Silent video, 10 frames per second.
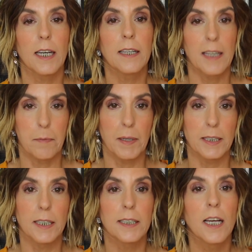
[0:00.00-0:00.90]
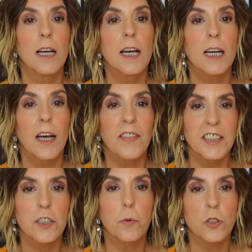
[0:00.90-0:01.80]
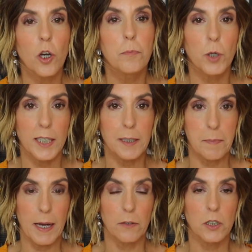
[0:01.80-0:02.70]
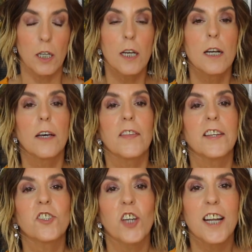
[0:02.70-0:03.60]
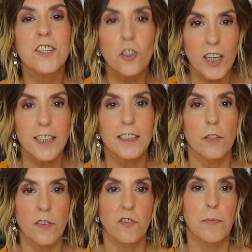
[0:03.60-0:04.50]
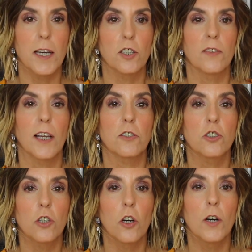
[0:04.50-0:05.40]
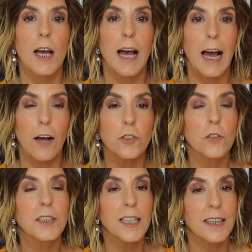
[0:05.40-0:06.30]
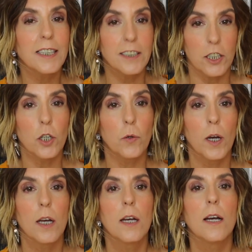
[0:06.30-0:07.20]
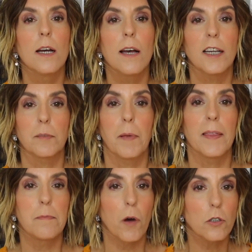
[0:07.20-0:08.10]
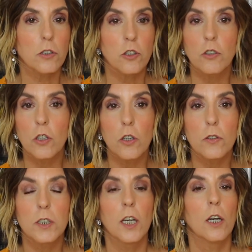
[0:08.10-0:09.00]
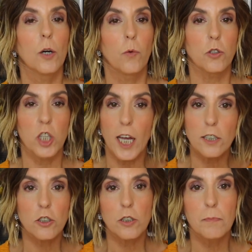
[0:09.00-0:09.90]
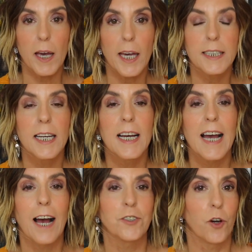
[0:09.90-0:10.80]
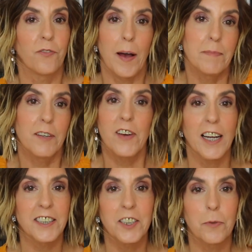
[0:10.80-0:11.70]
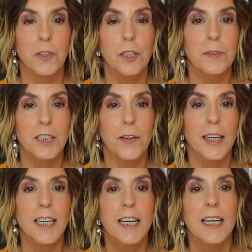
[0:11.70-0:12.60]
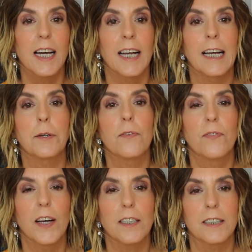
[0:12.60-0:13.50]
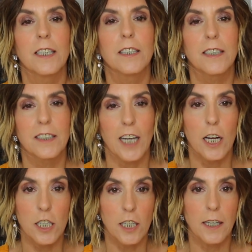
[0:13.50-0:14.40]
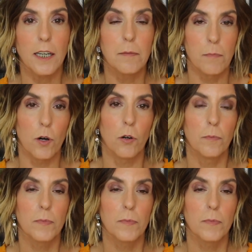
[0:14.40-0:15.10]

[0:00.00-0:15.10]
in their business, and this is what your book is about, then share nuggets of information that show how you did this too. Explain the models you used, what changes you made, how your family reacted to what you were doing, and how it felt to start earning more.